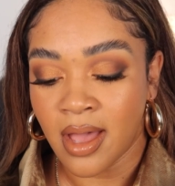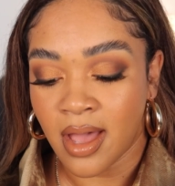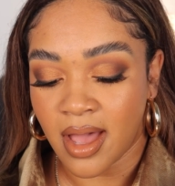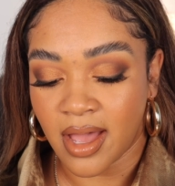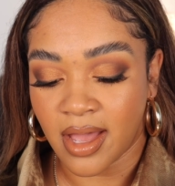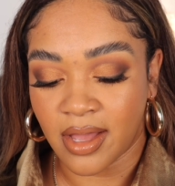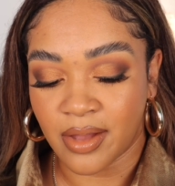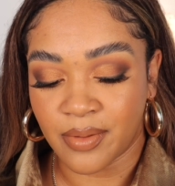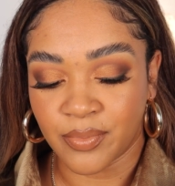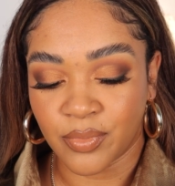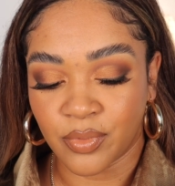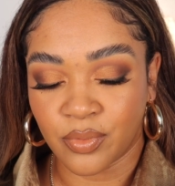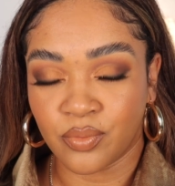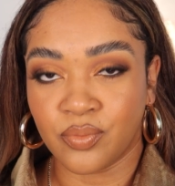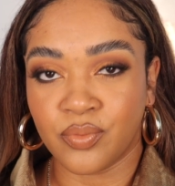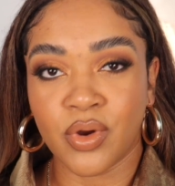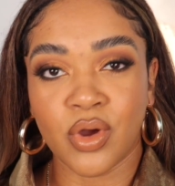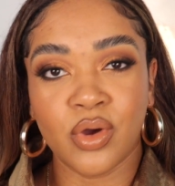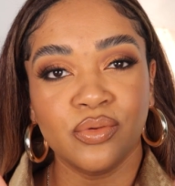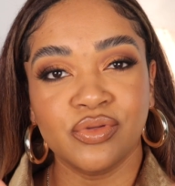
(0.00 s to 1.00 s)
um,
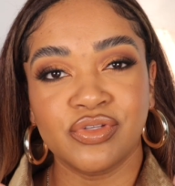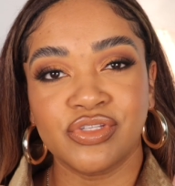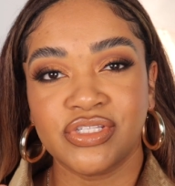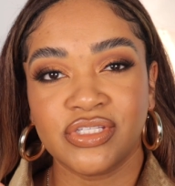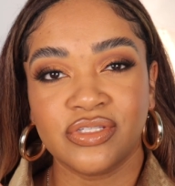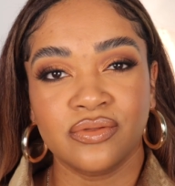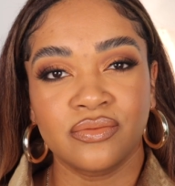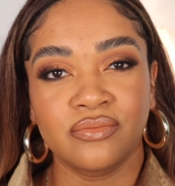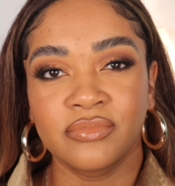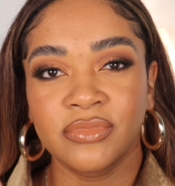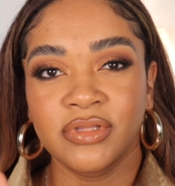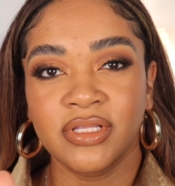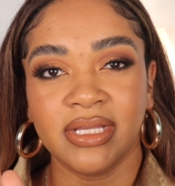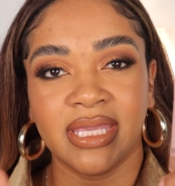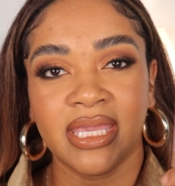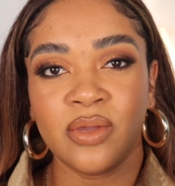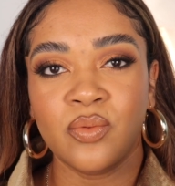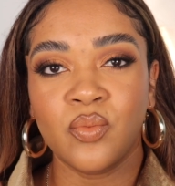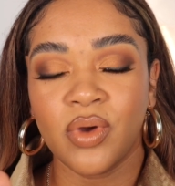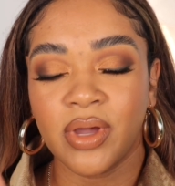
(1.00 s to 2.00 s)
rose
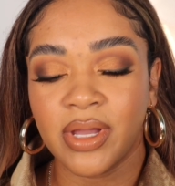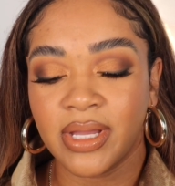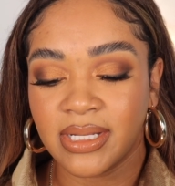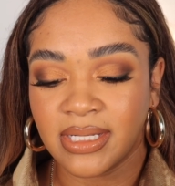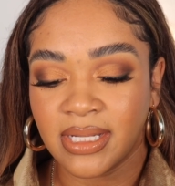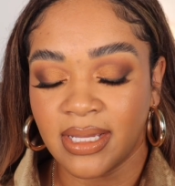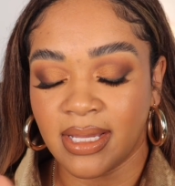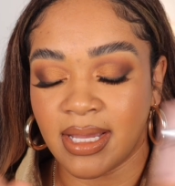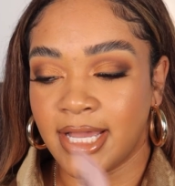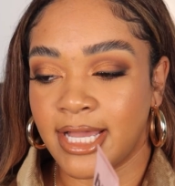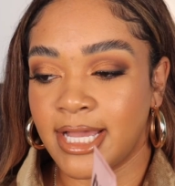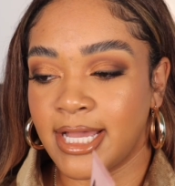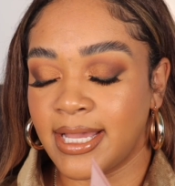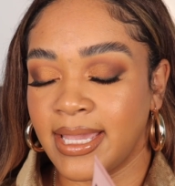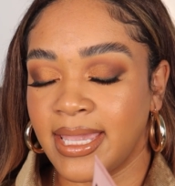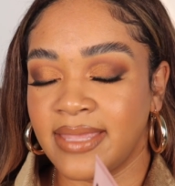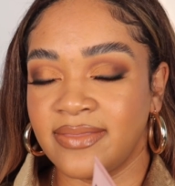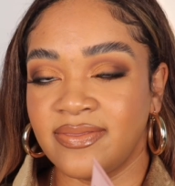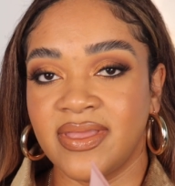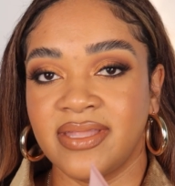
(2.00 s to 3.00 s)
looking one,
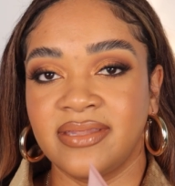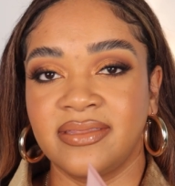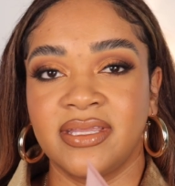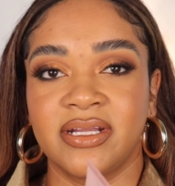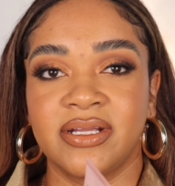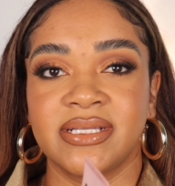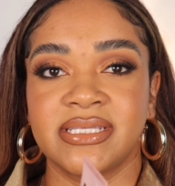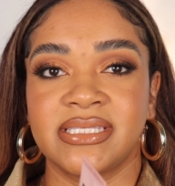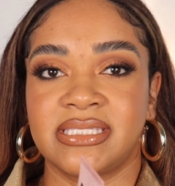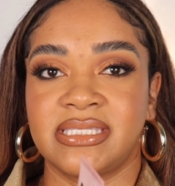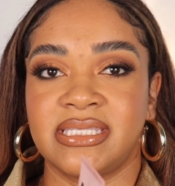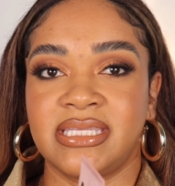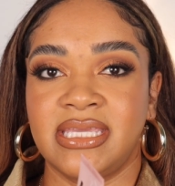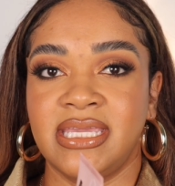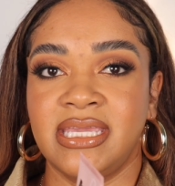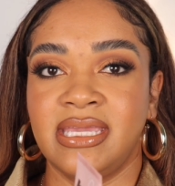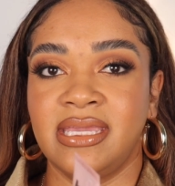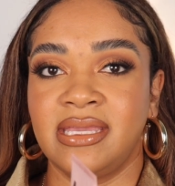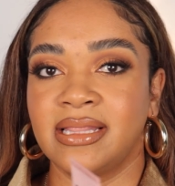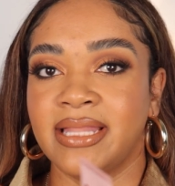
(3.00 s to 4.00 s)
uh, and then there's
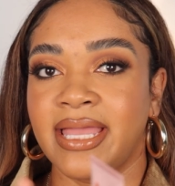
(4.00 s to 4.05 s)
the